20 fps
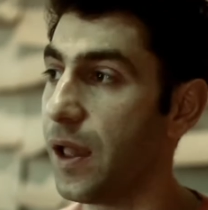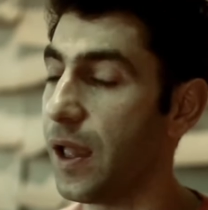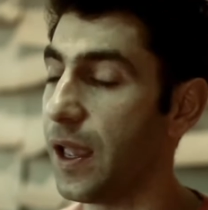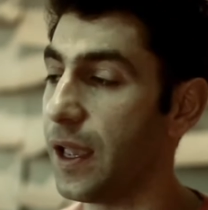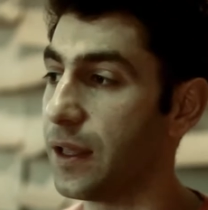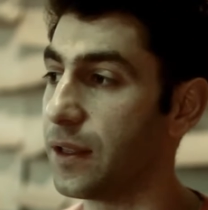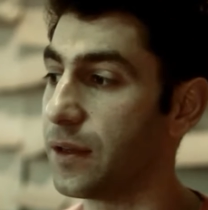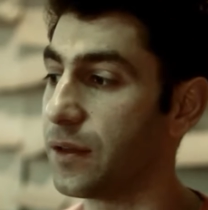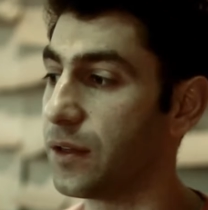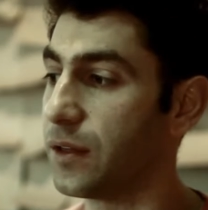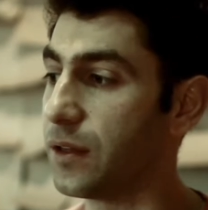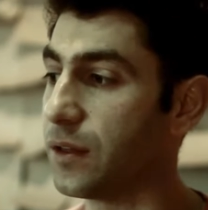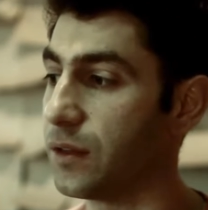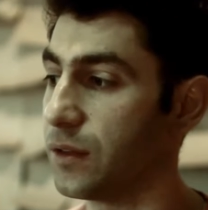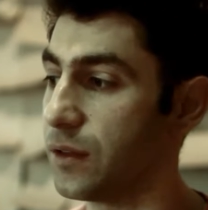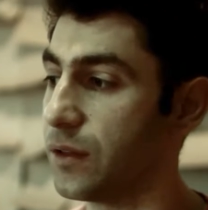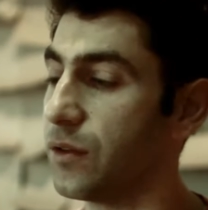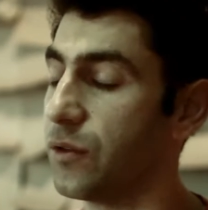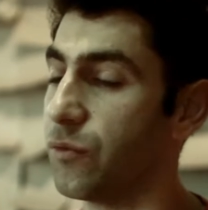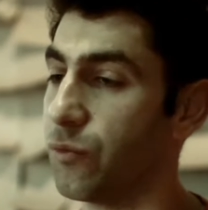It
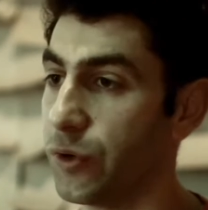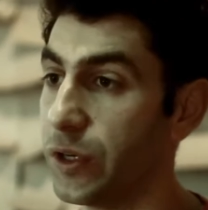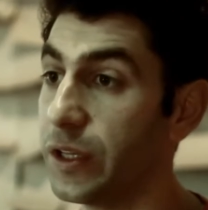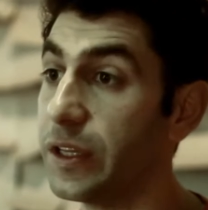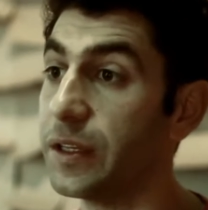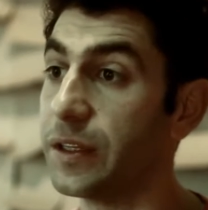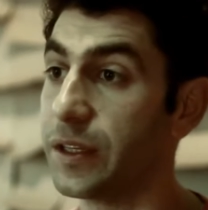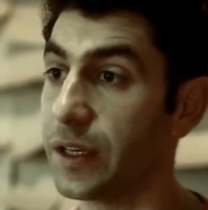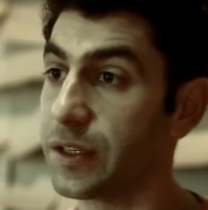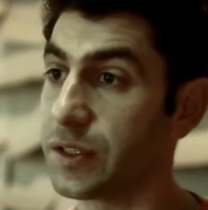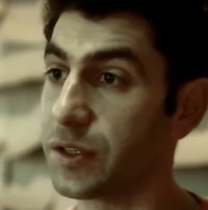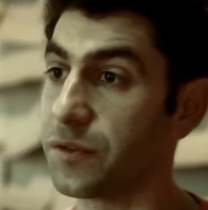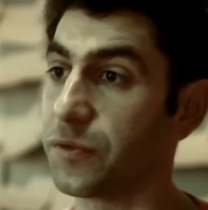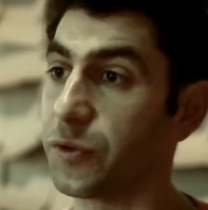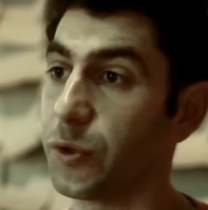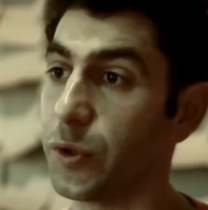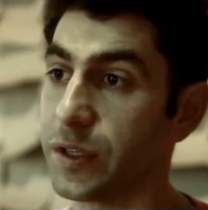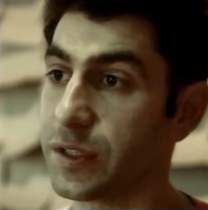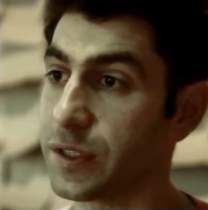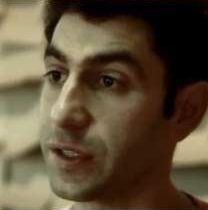really does
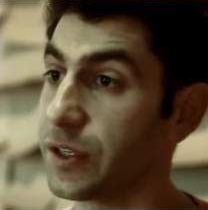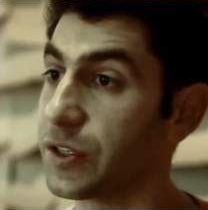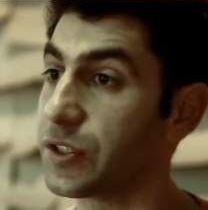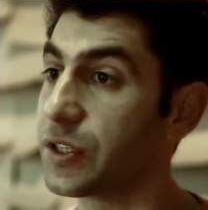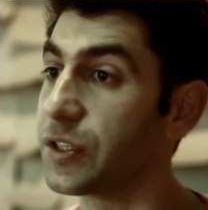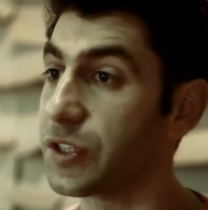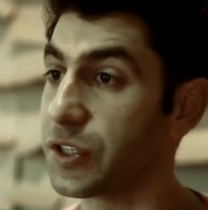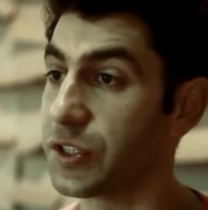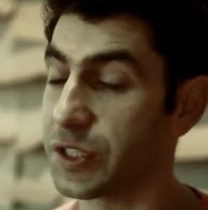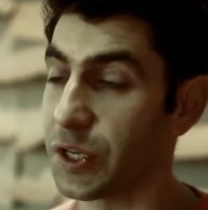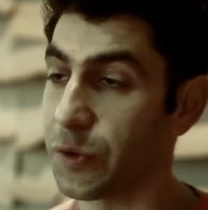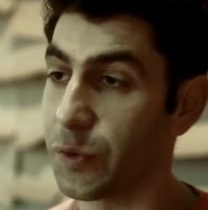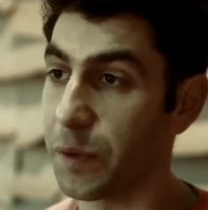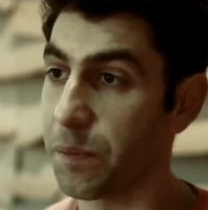influence the decisions that we